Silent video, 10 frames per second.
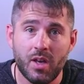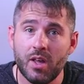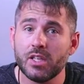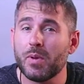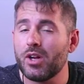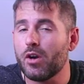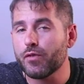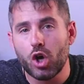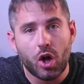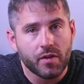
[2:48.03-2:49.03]
This plan offered
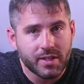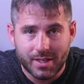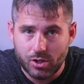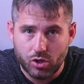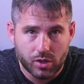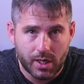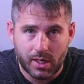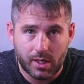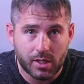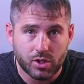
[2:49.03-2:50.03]
all the essentials I
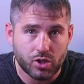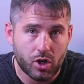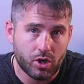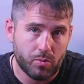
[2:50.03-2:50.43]
needed to start a new